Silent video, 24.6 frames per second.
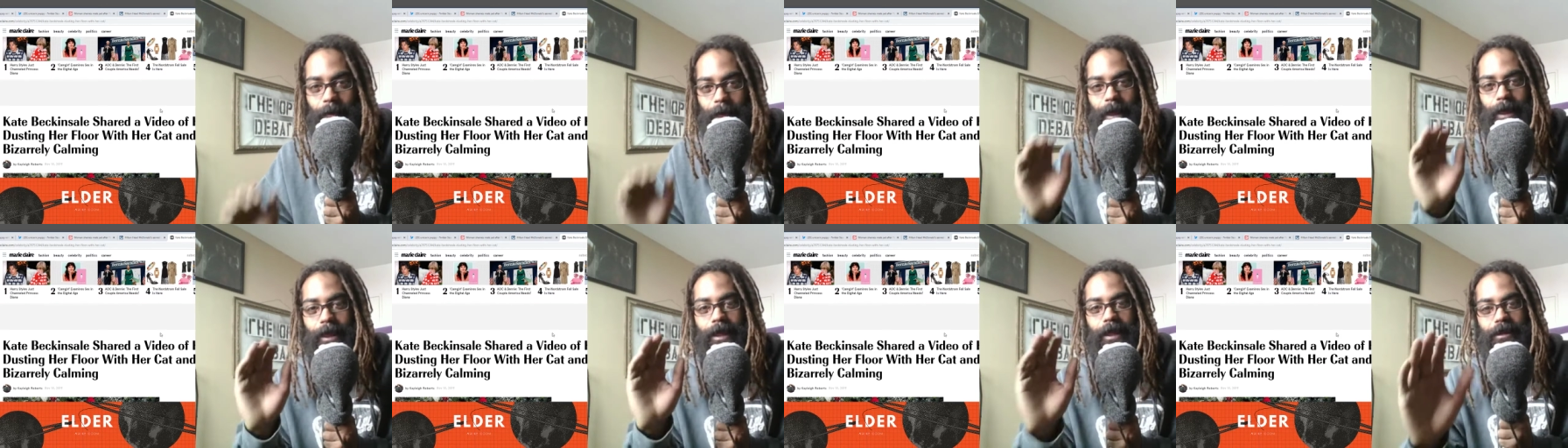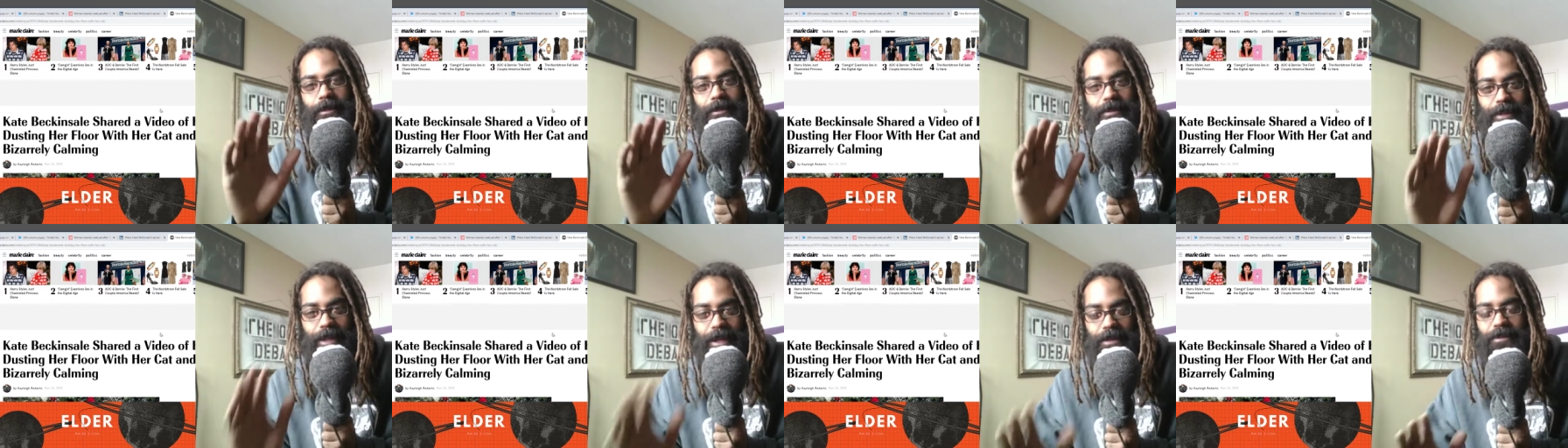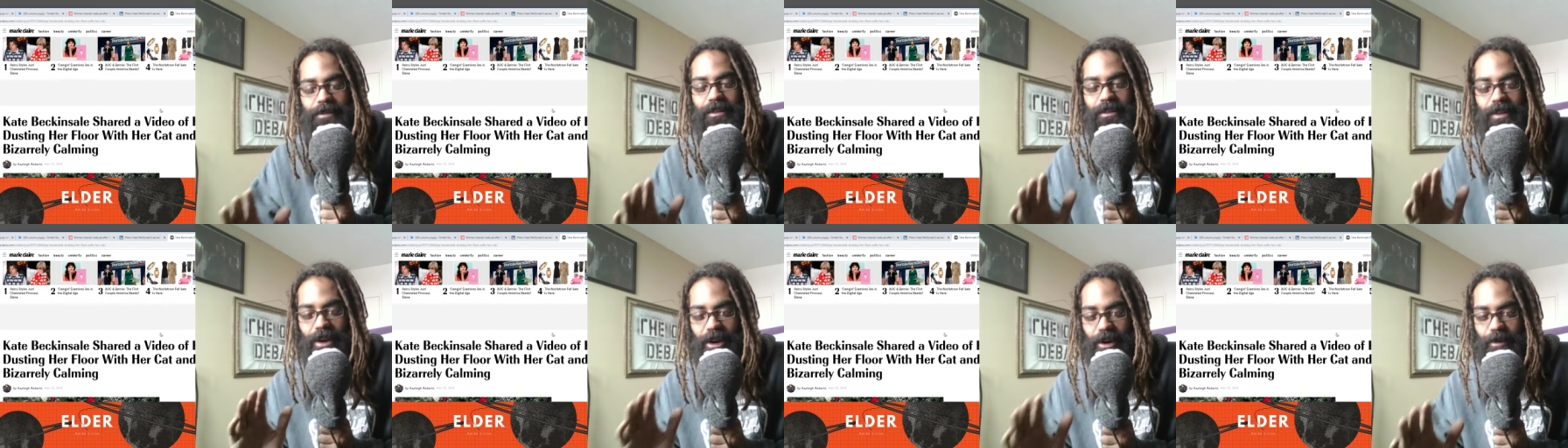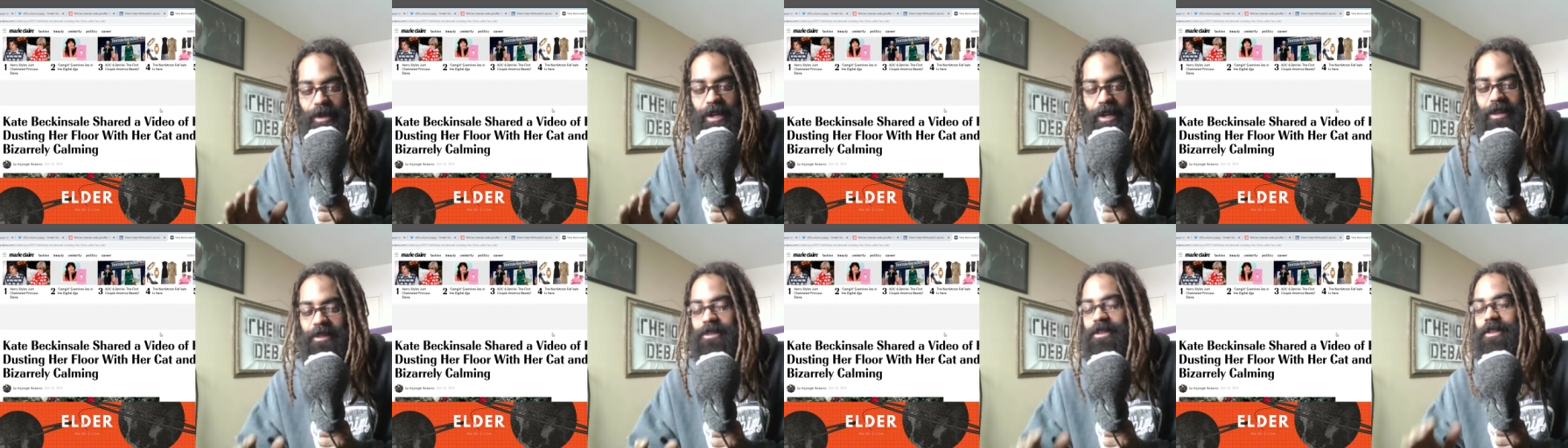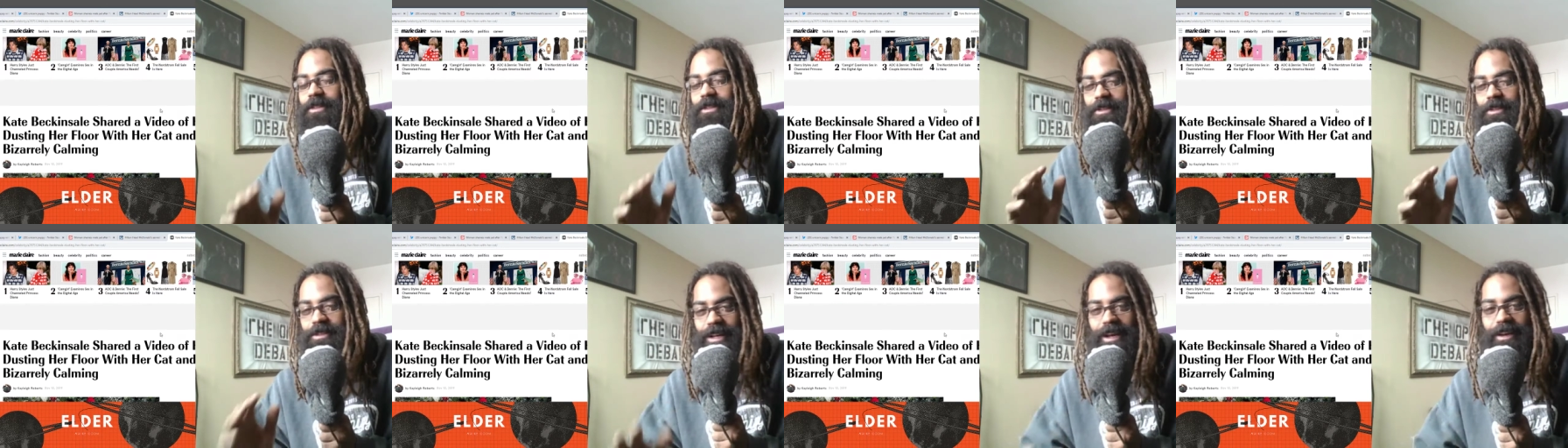it's less alarming than
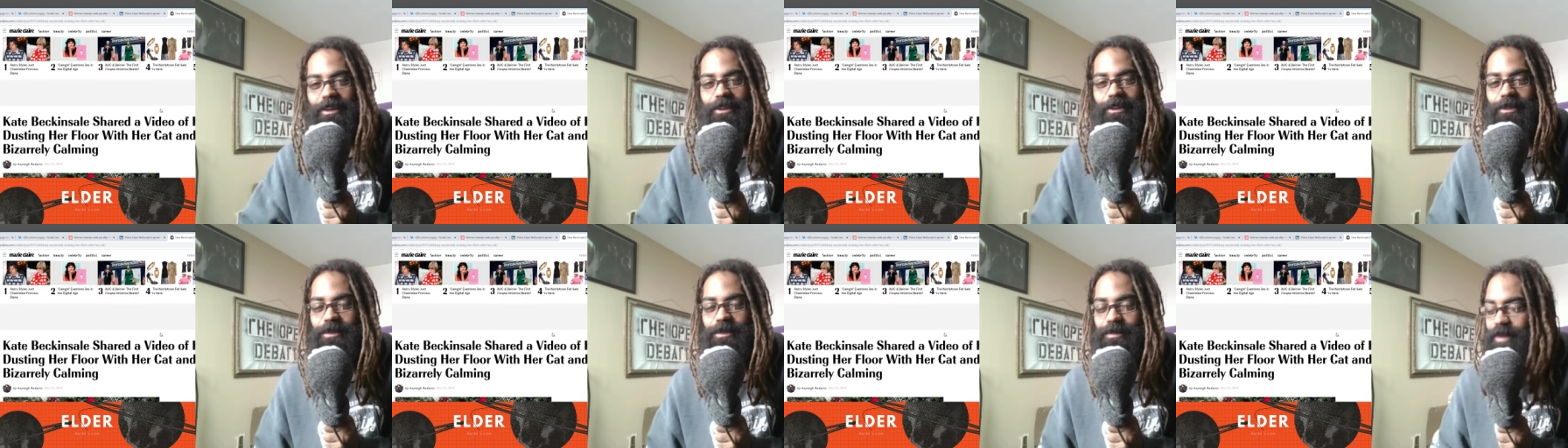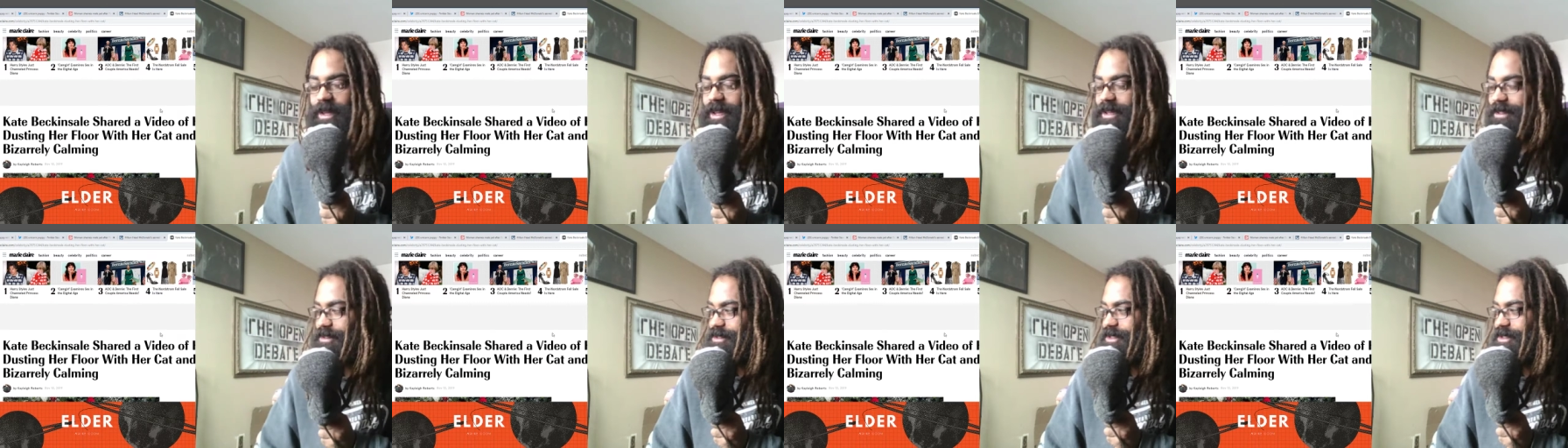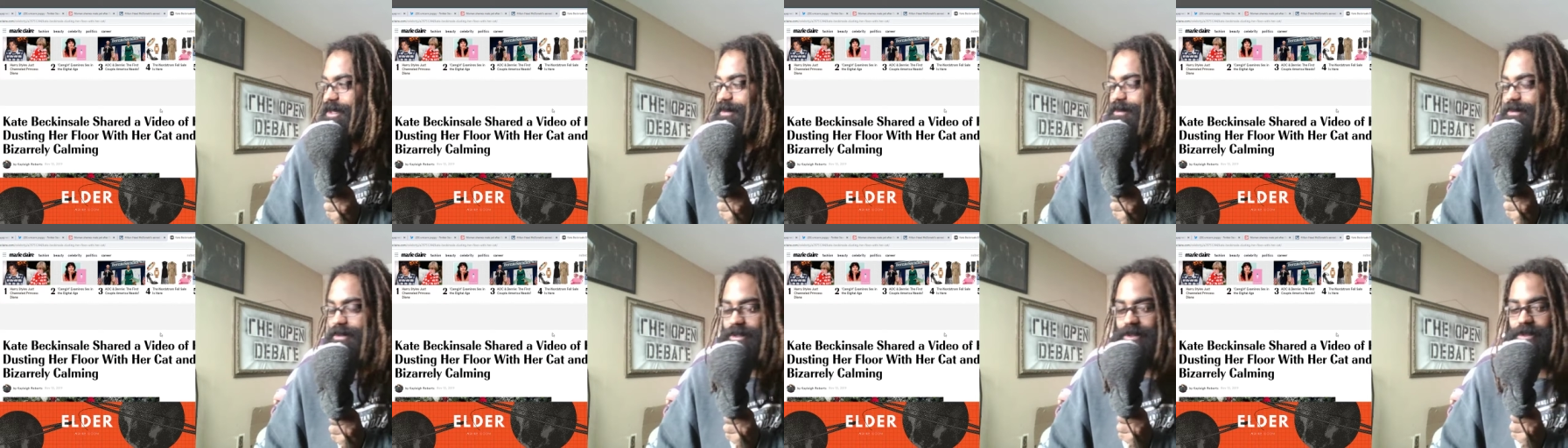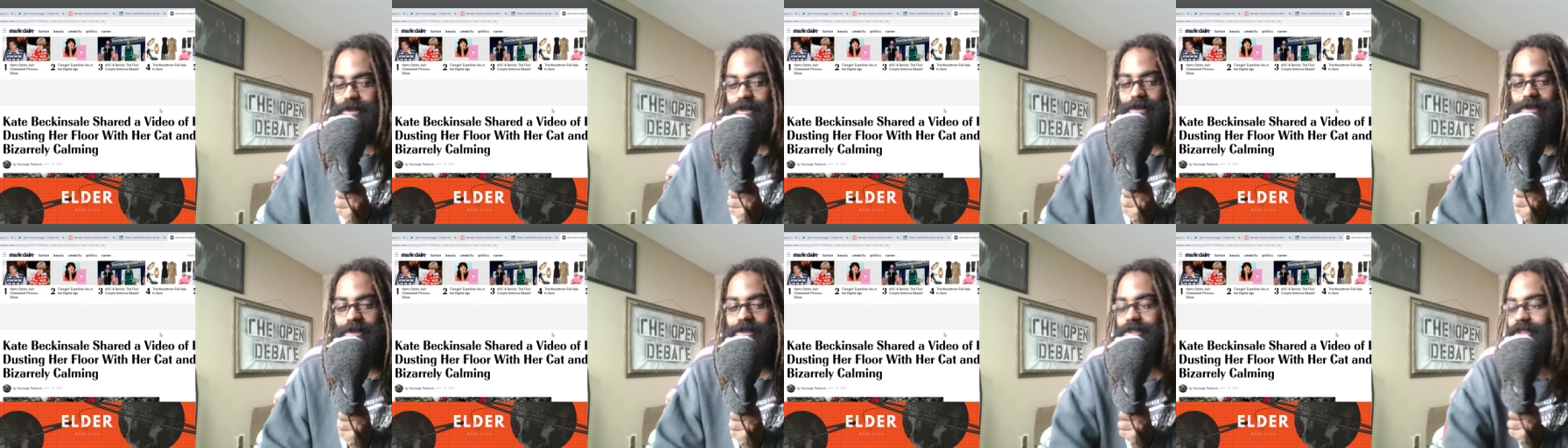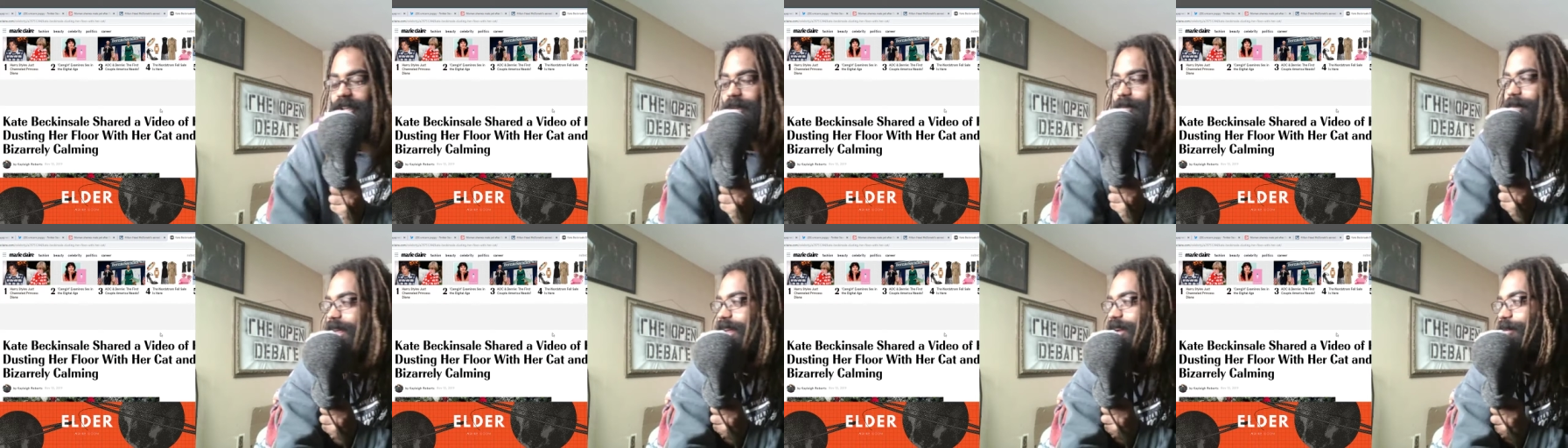the title may seem to
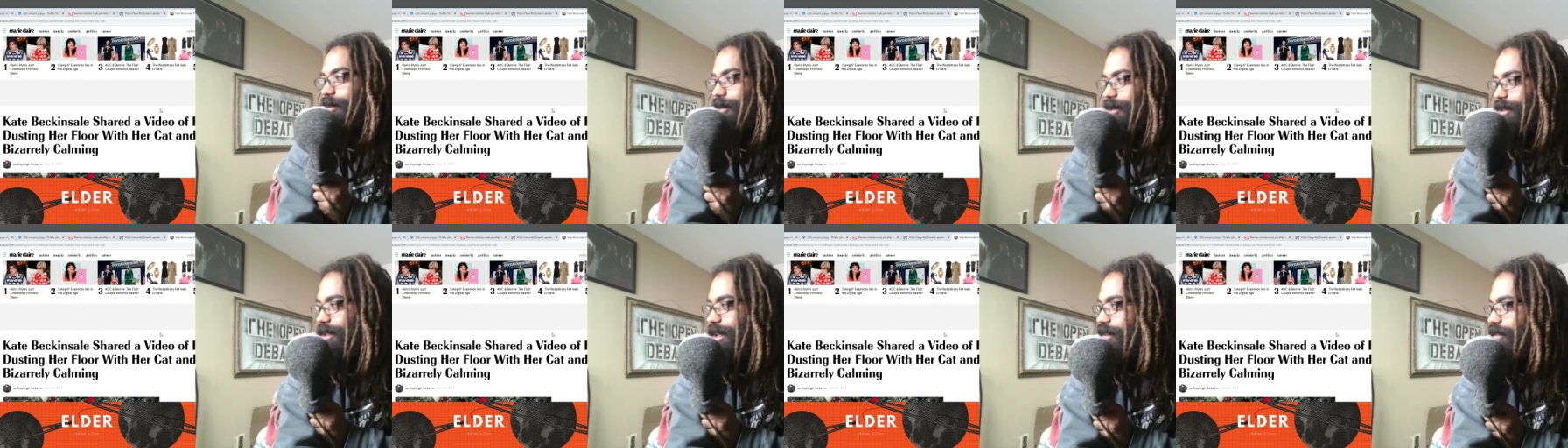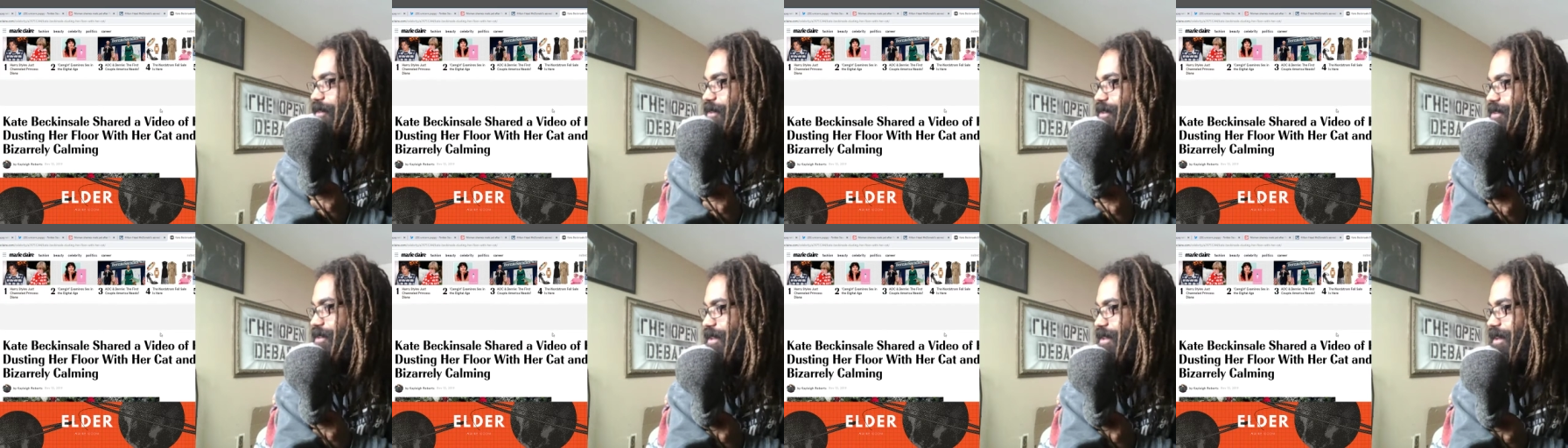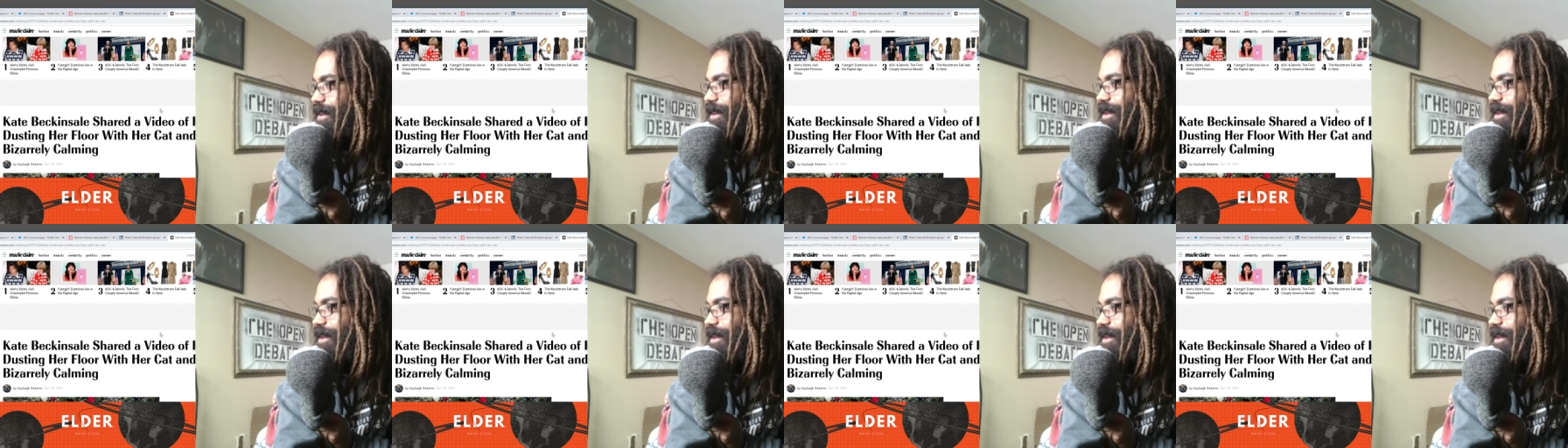some animal lovers.